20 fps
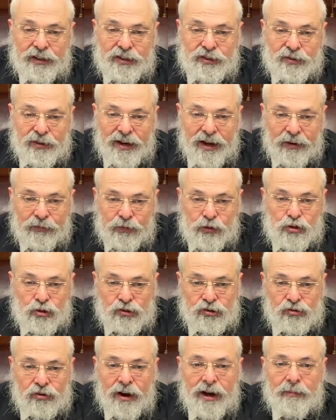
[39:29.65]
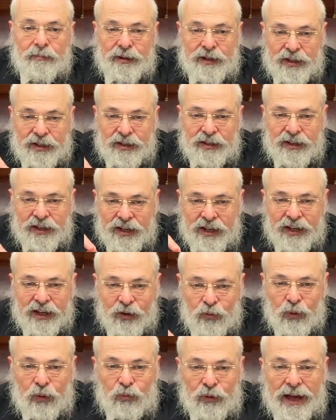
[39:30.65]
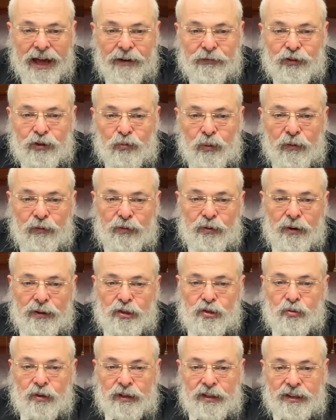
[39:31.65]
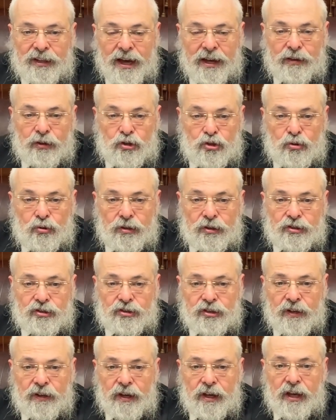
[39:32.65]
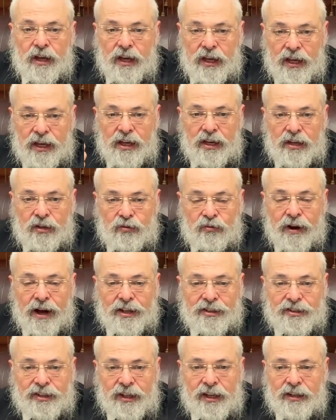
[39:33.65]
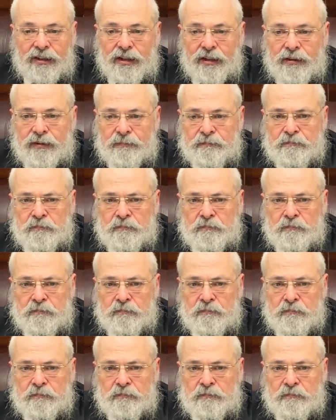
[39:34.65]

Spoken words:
He's not our official scribe, but when we have to, when we've not other choice, he writes the gittin.